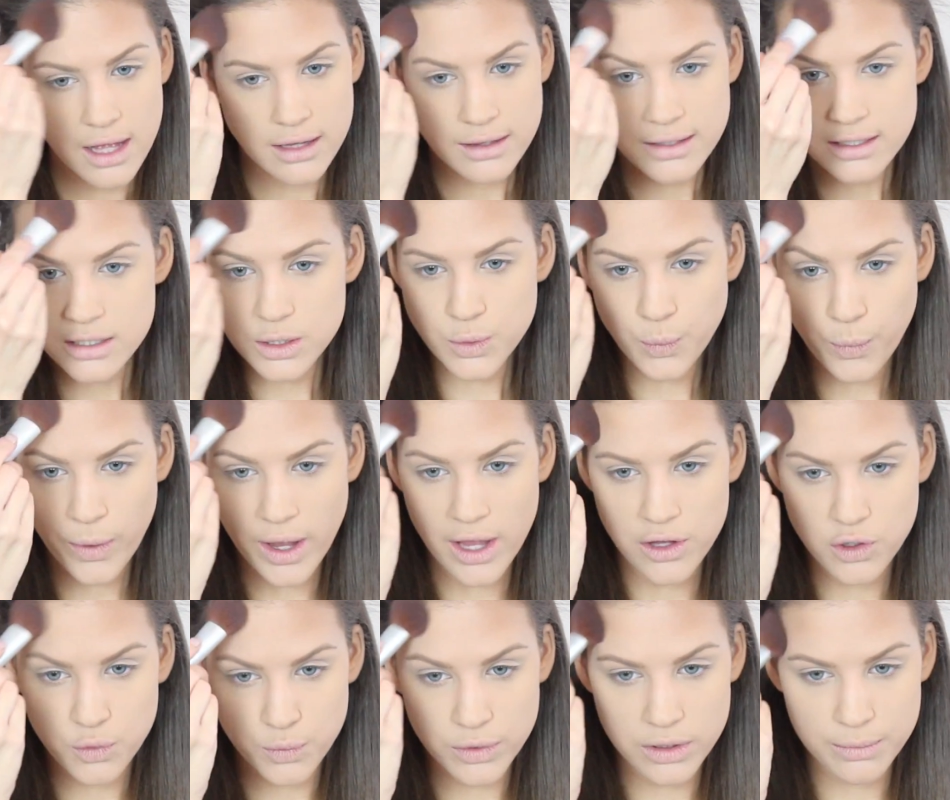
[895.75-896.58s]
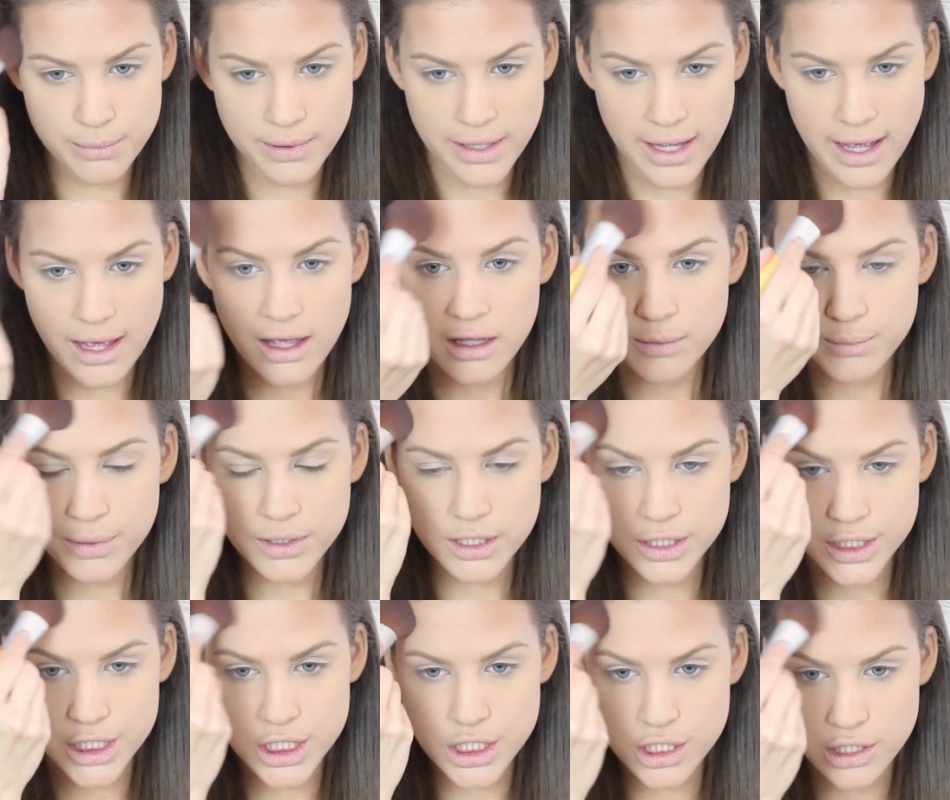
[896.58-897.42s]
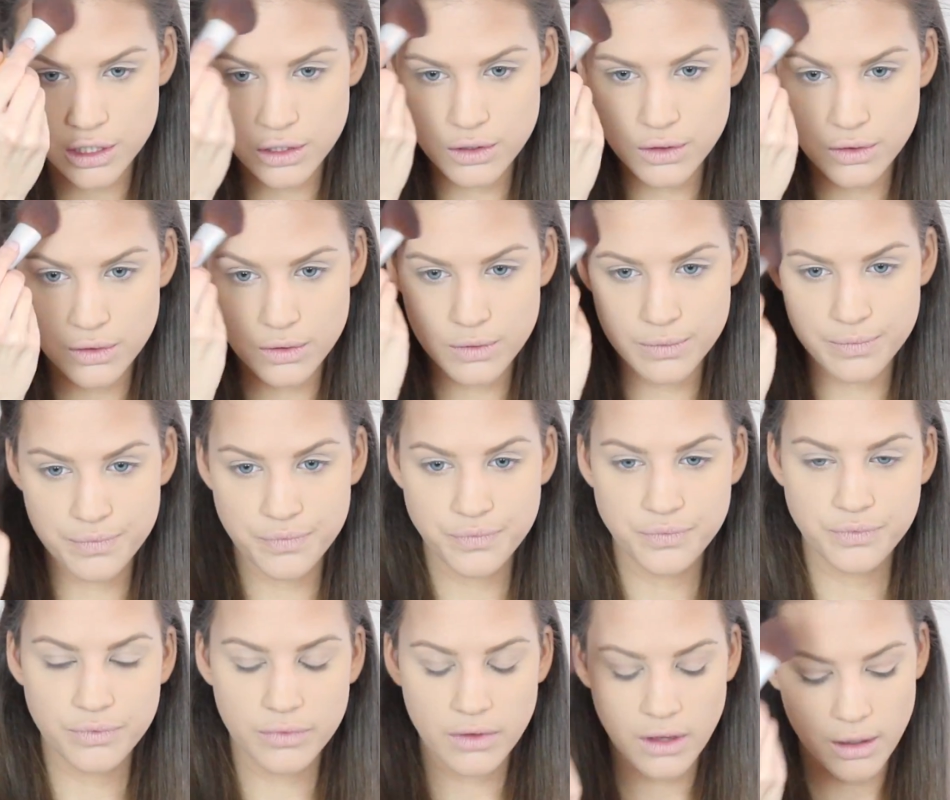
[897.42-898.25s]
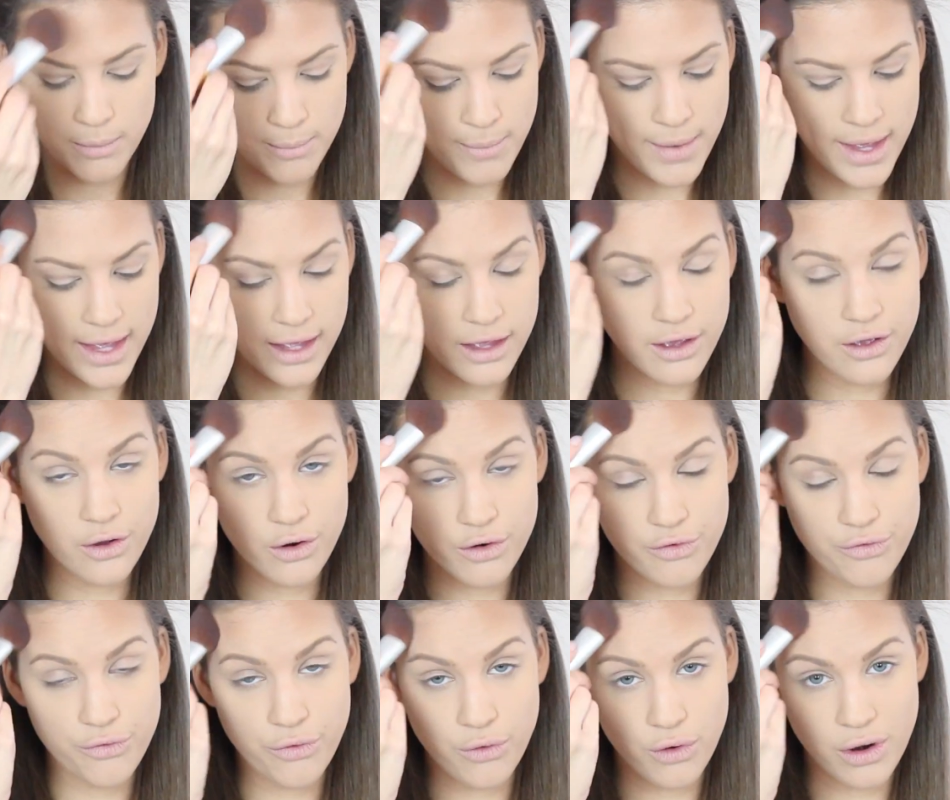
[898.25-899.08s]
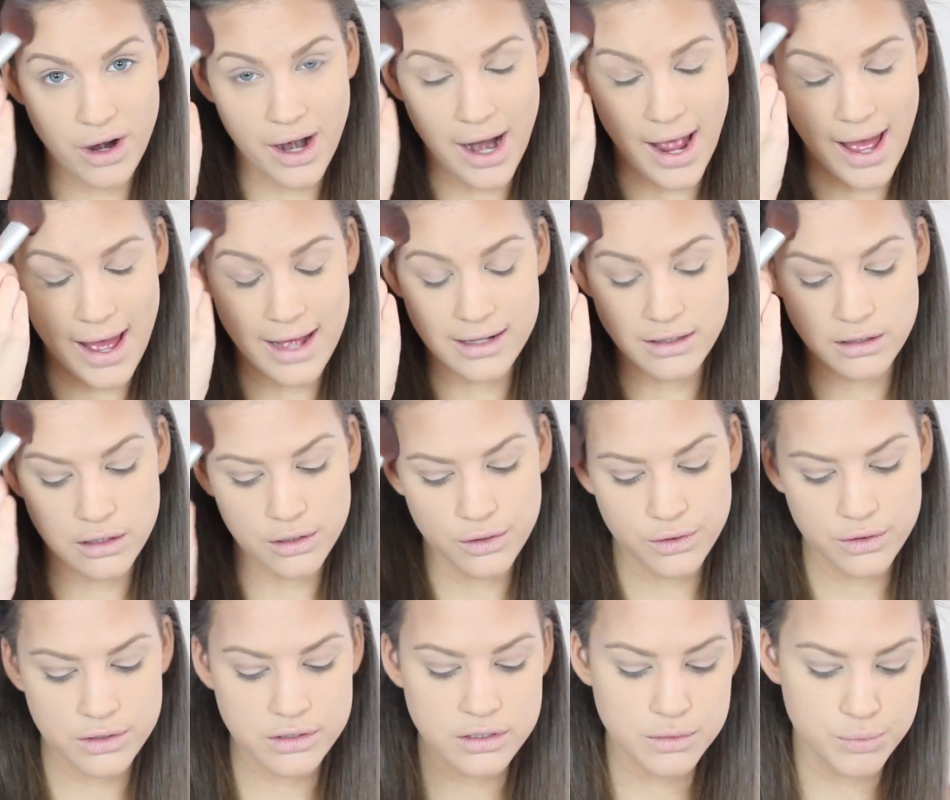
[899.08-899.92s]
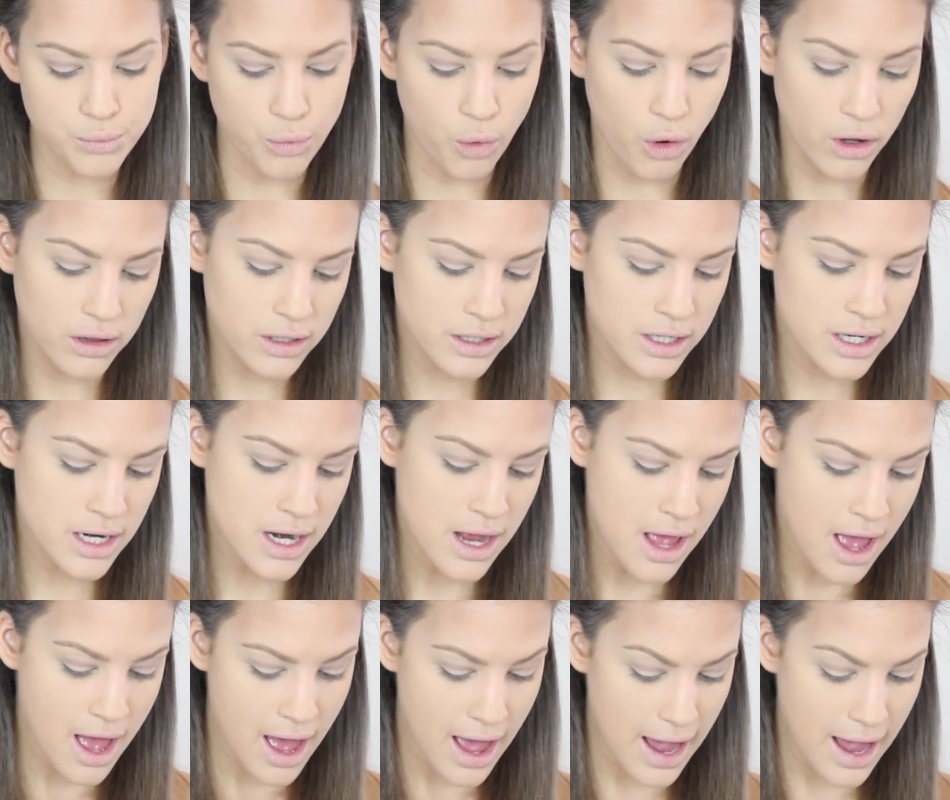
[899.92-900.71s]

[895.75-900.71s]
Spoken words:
This way we'll be able to make your forehead look smaller.